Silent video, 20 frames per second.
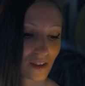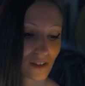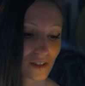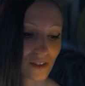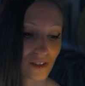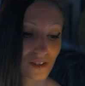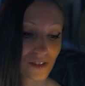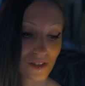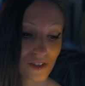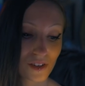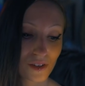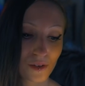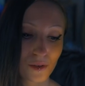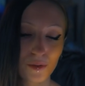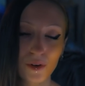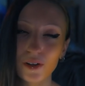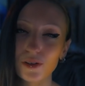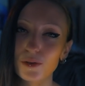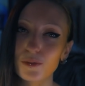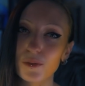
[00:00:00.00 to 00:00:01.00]
The seal
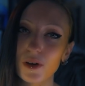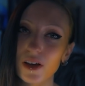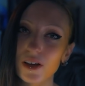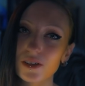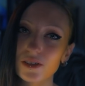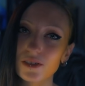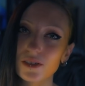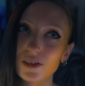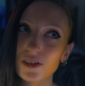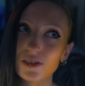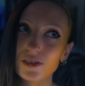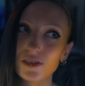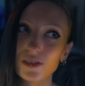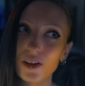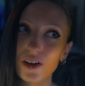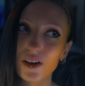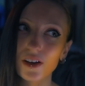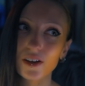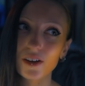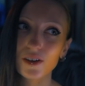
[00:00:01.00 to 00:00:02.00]
around the mask is
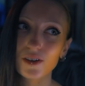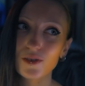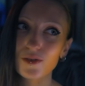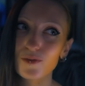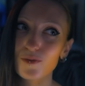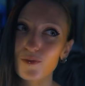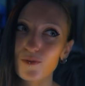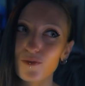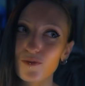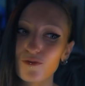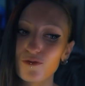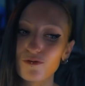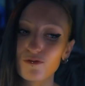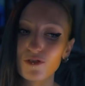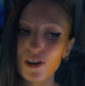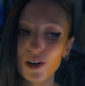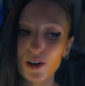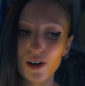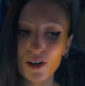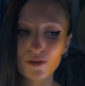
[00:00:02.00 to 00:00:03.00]
like
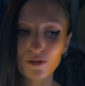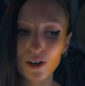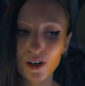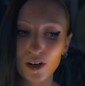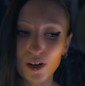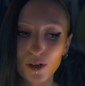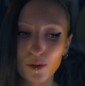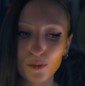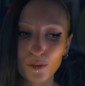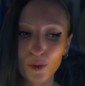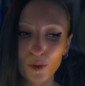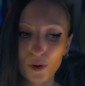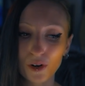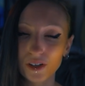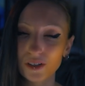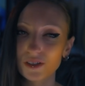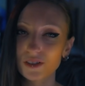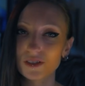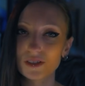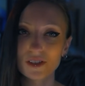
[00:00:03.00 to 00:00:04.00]
very, very
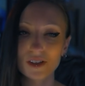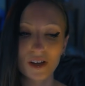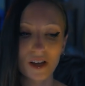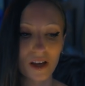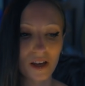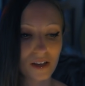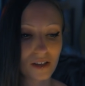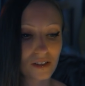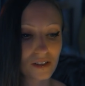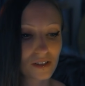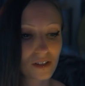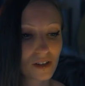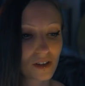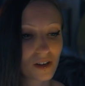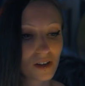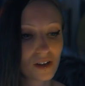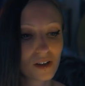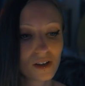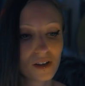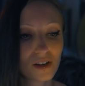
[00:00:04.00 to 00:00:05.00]
important, and
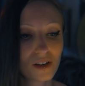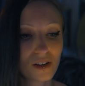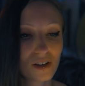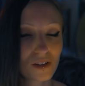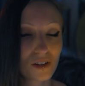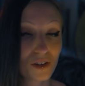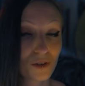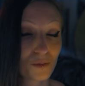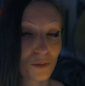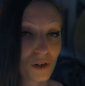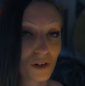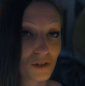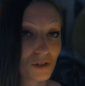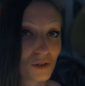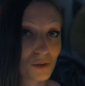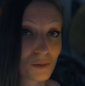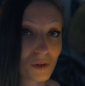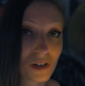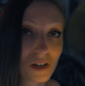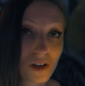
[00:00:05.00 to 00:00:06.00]
compared
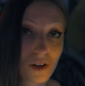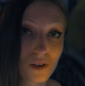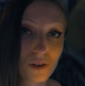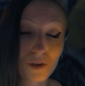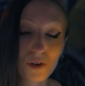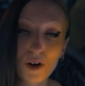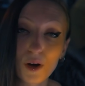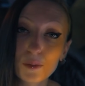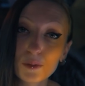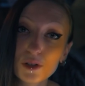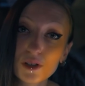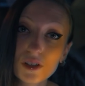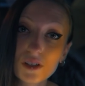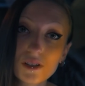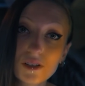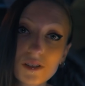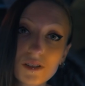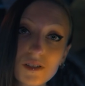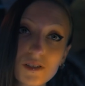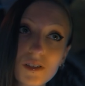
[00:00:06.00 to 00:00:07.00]
to many other
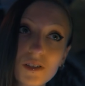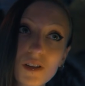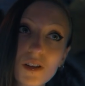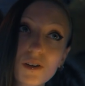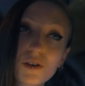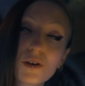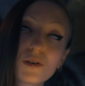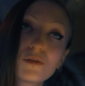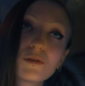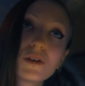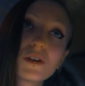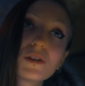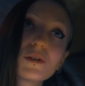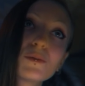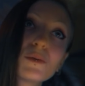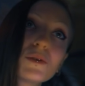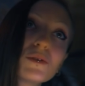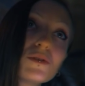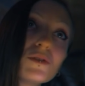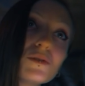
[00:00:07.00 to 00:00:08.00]
options that are
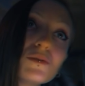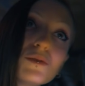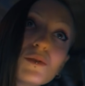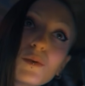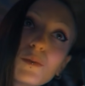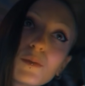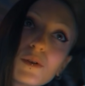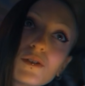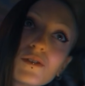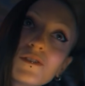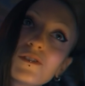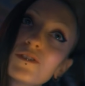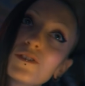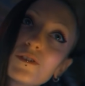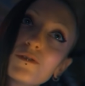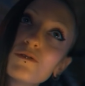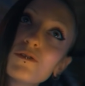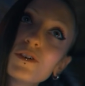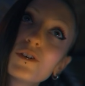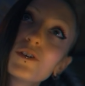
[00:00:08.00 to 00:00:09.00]
available to normal
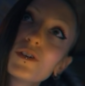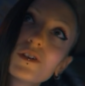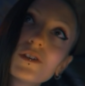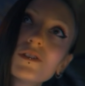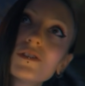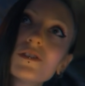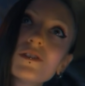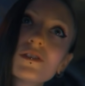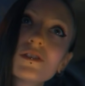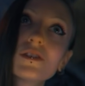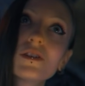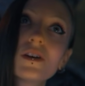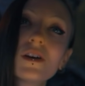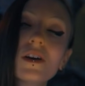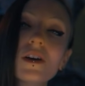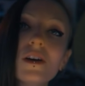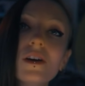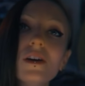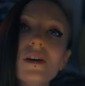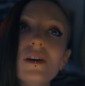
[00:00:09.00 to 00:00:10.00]
civilians,
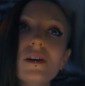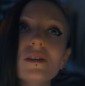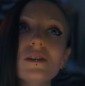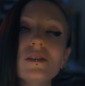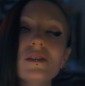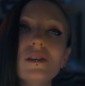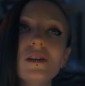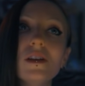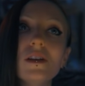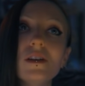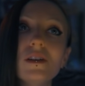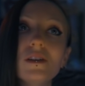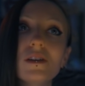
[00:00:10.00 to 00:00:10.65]
the